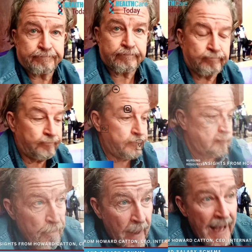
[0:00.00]
So
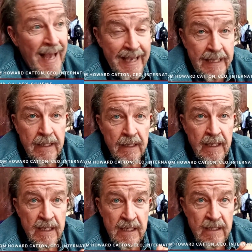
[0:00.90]
pay
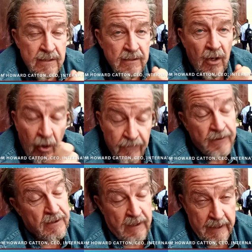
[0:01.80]
is
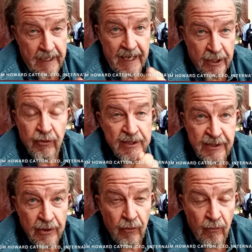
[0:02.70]
obviously a
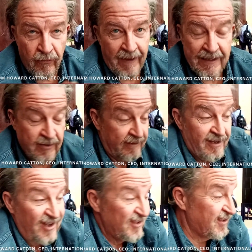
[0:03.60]
critical factor.
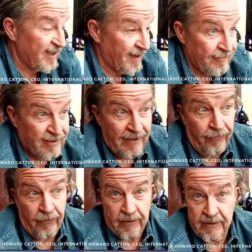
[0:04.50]
Nurses are no
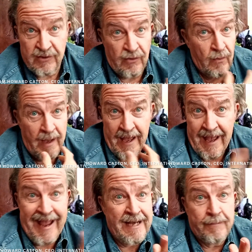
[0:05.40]
different to
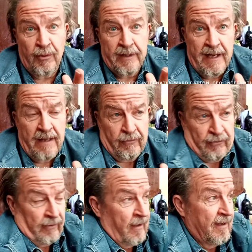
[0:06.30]
anybody
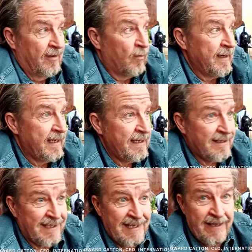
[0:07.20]
else. We
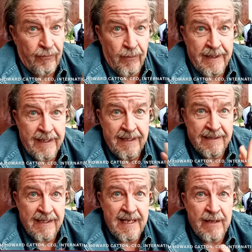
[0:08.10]
need to live, we need
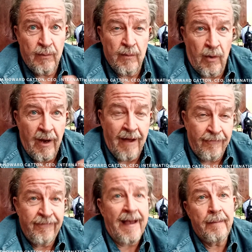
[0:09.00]
to eat, we want our
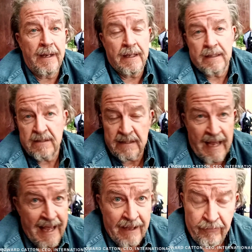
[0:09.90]
families to
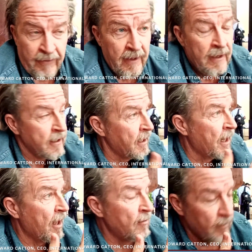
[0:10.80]
have,
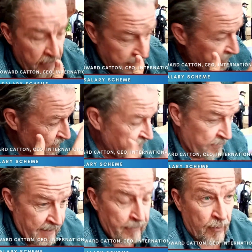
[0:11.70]
to
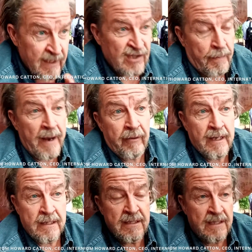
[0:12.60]
be able to
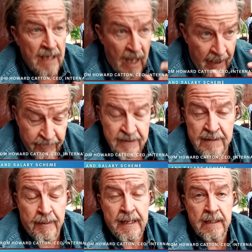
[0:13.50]
experience life and
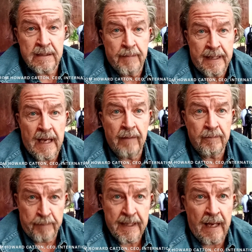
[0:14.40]
to be
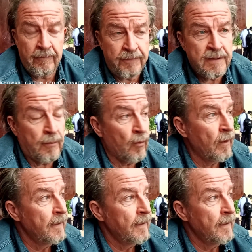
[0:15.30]
comfortable.